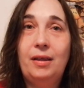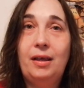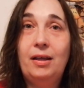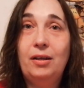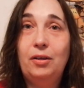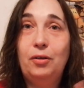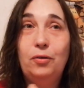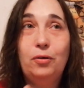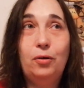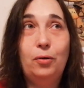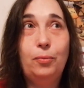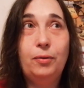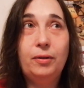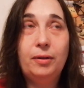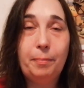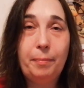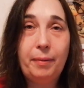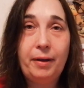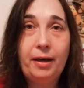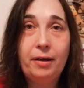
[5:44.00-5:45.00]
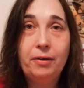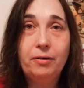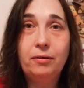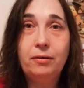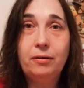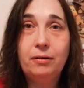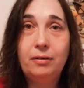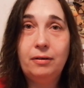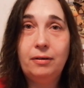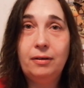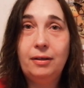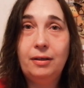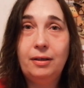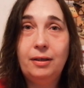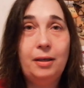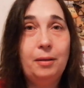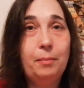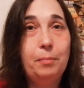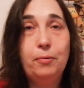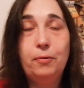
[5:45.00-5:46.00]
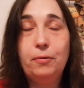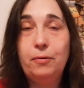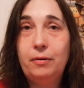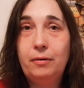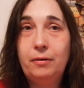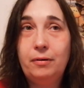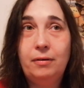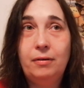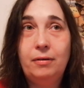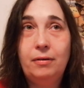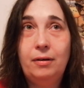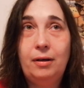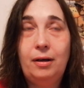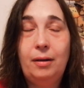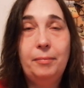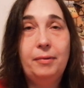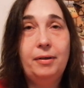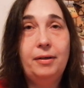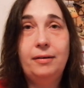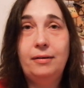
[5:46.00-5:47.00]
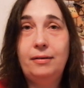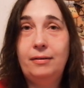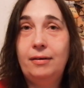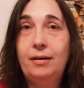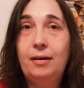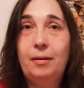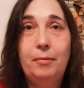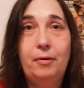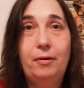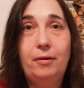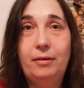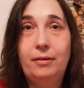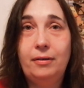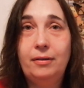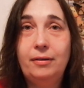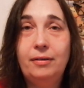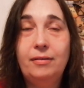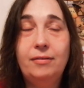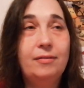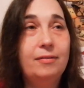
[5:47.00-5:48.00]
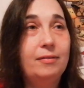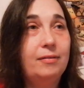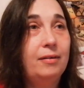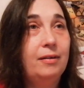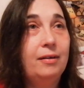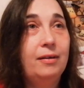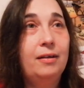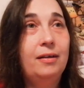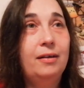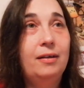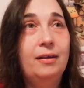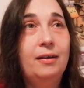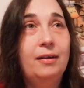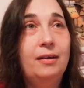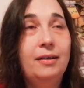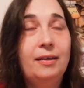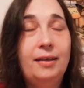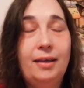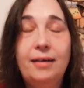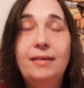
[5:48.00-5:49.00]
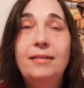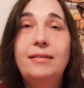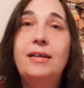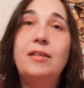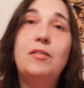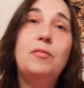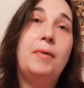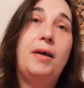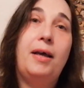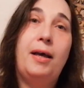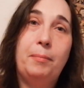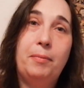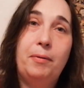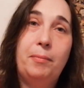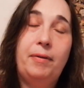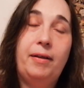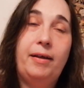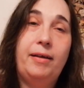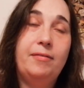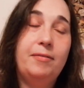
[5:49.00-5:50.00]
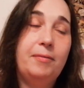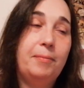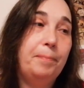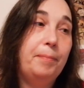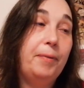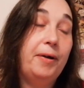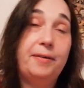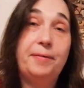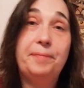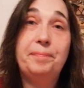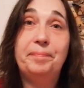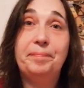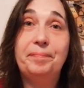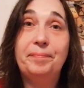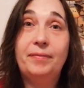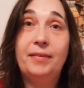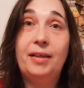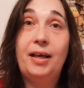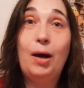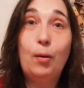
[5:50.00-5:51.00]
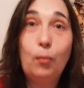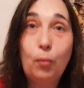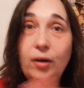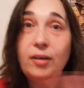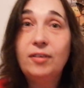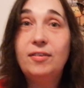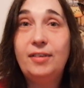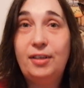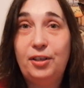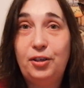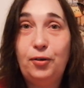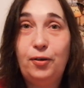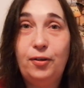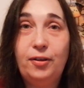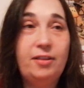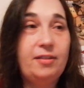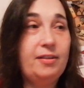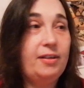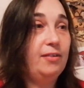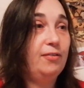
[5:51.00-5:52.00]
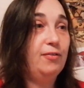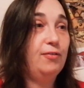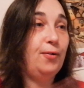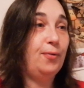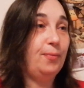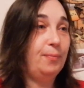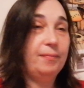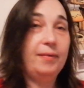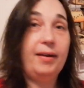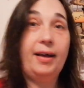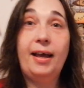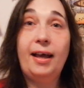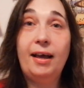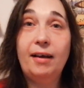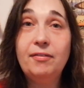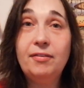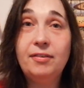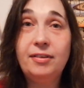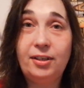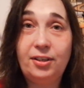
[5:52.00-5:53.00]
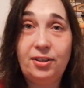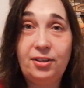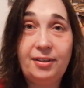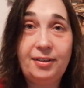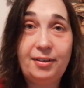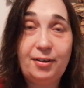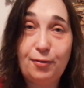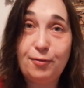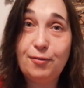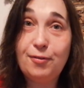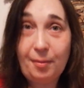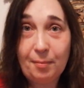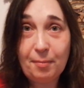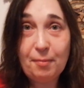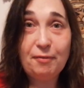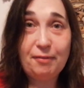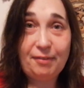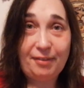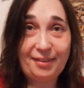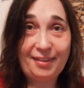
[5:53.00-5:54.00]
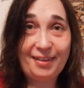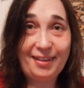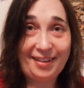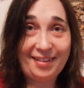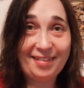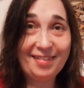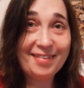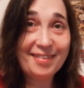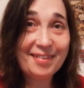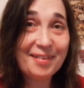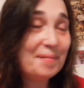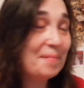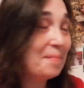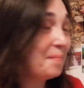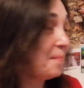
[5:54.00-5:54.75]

and you know with the pattern keeper, I mean, come on. It's yeah, that's my happy place. But I want to stitch all the things, so I have stitched on some of the things.